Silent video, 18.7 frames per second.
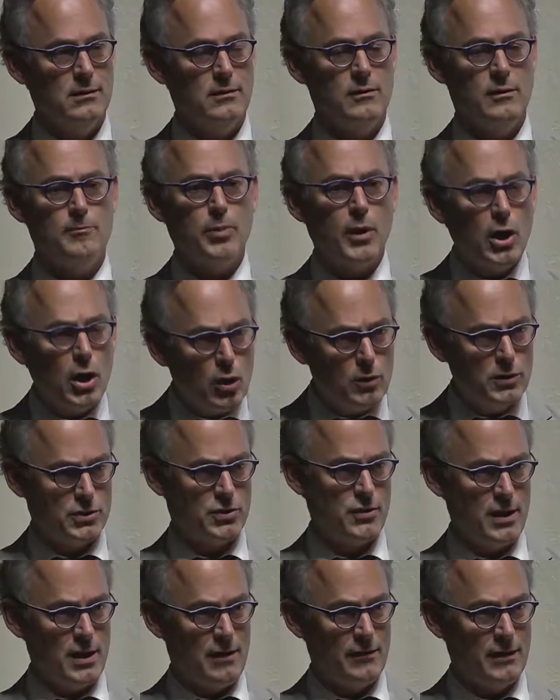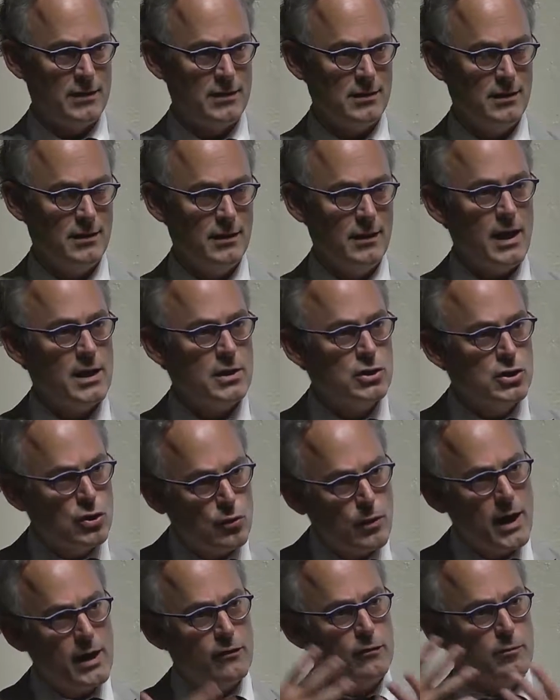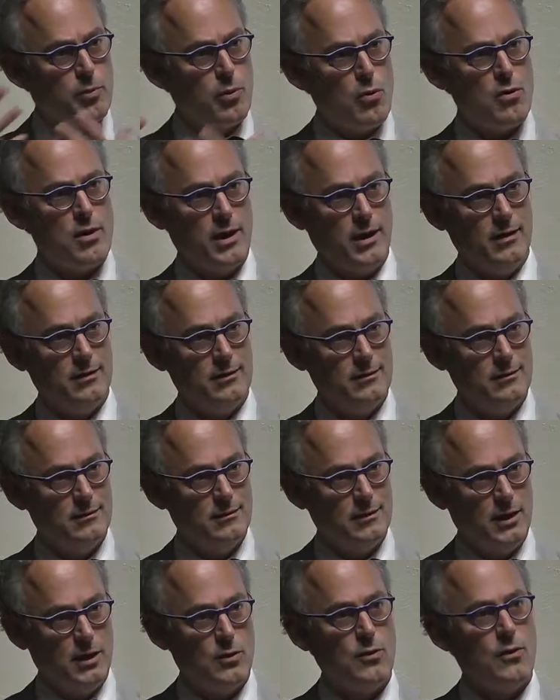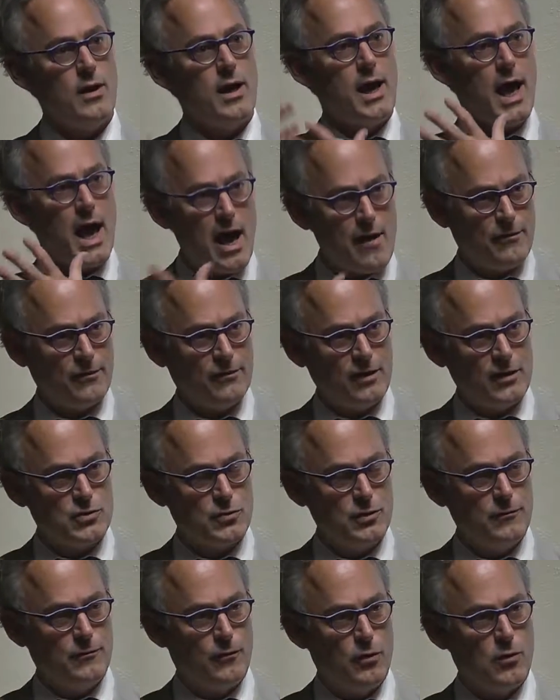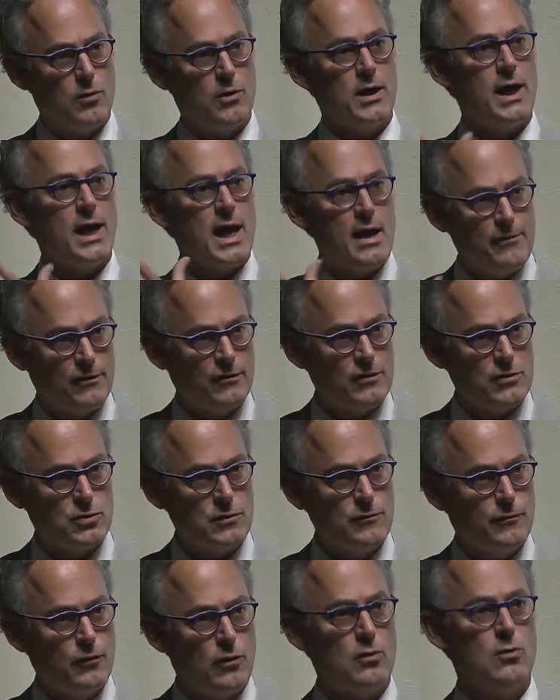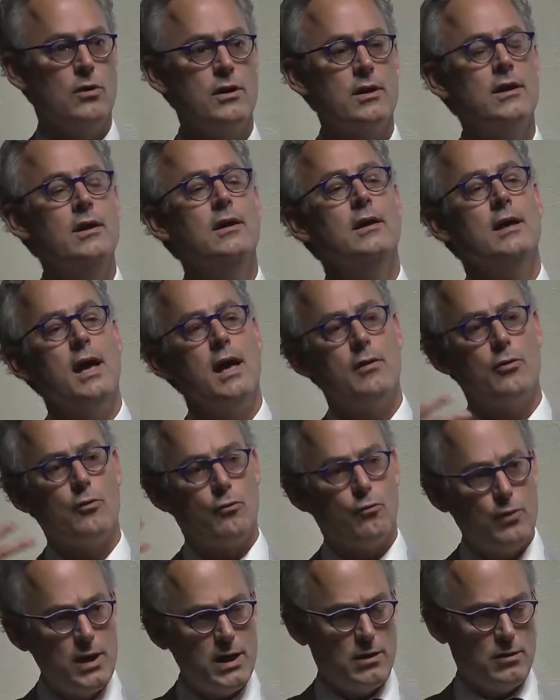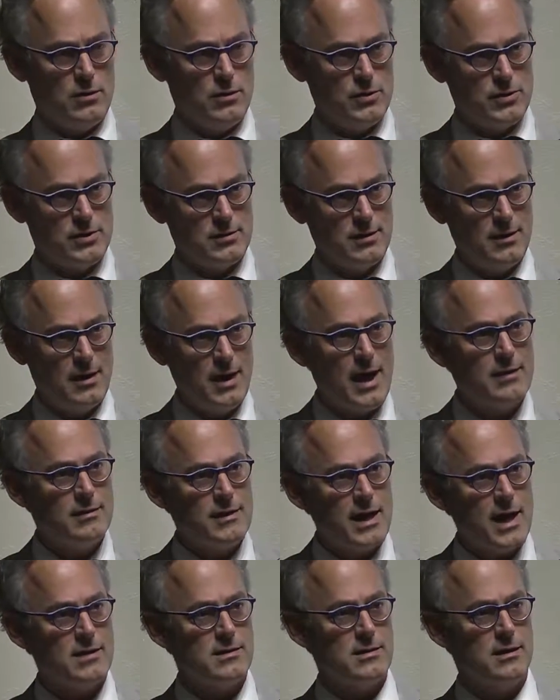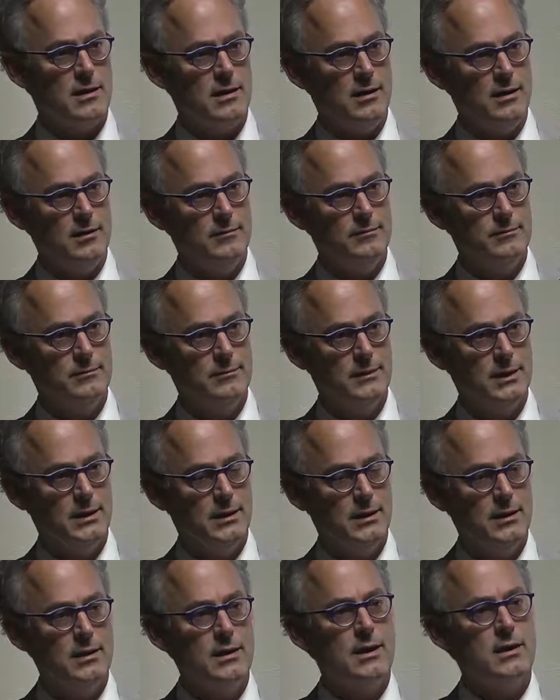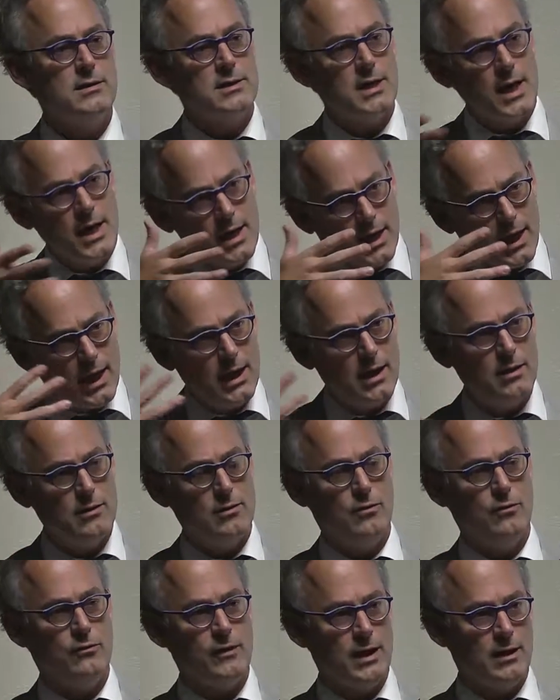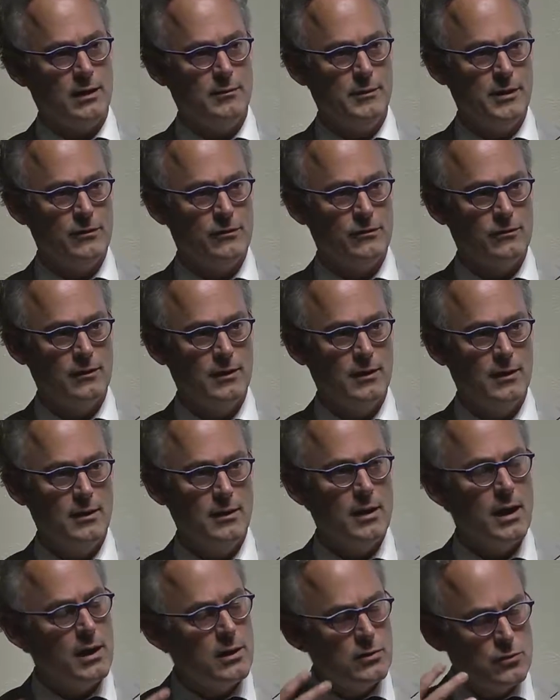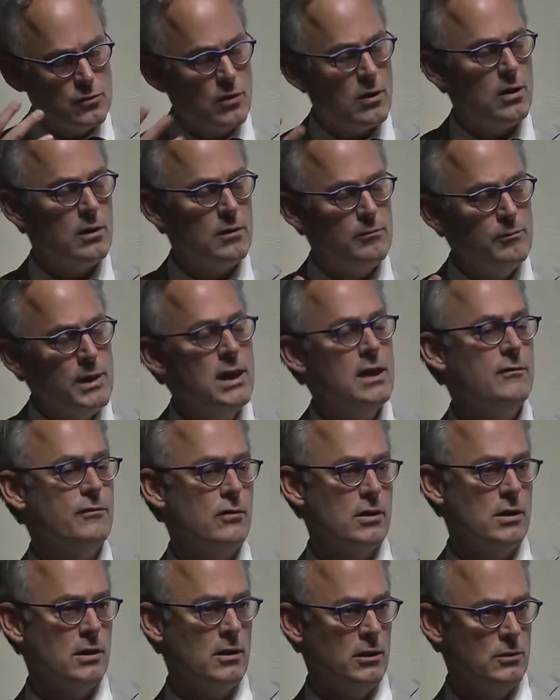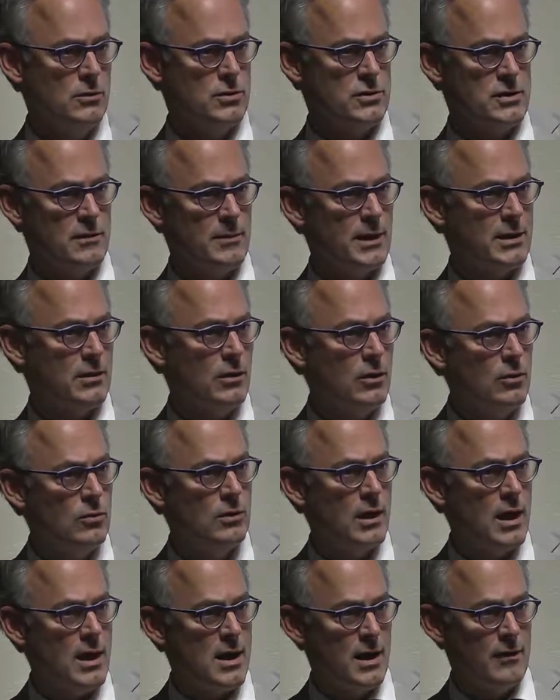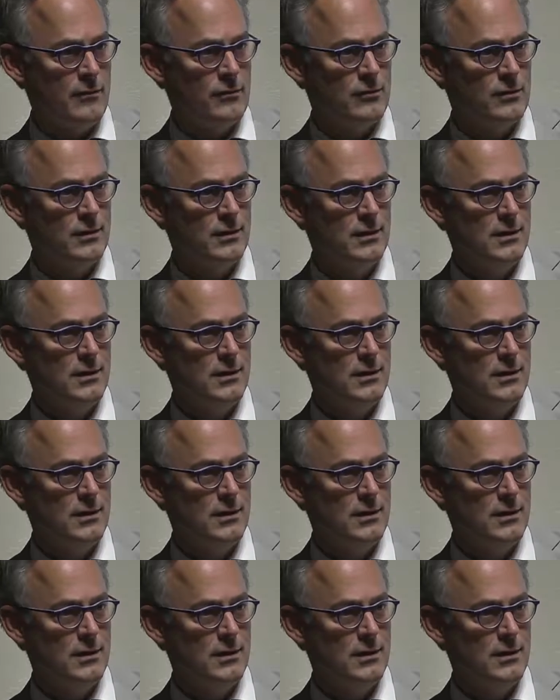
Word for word: the poetry of it, and transport it, you know, half a century forward, a half a century forward, and the readers at that time can take in those elements and draw meaningful conclusions about their own lives.